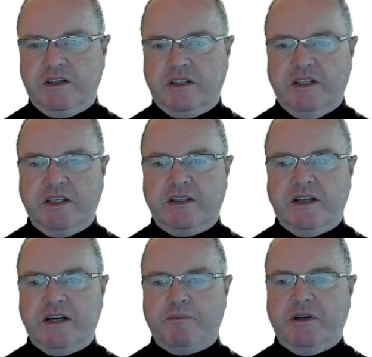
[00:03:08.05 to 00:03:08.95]
connect
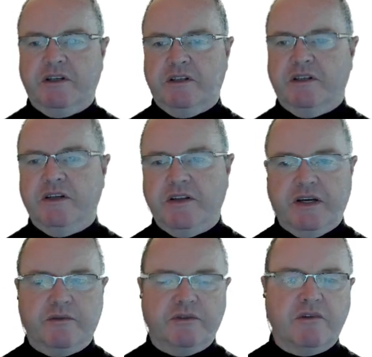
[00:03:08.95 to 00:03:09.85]
that up and
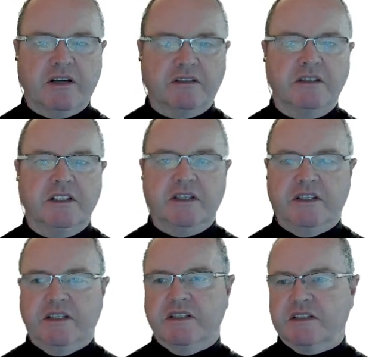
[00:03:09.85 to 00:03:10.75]
they would run
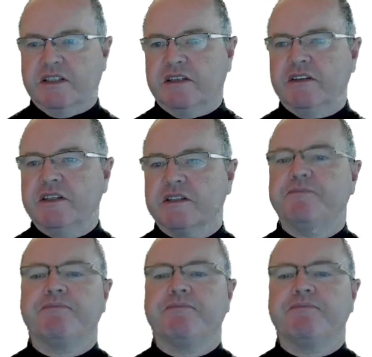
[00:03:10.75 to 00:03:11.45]
in series.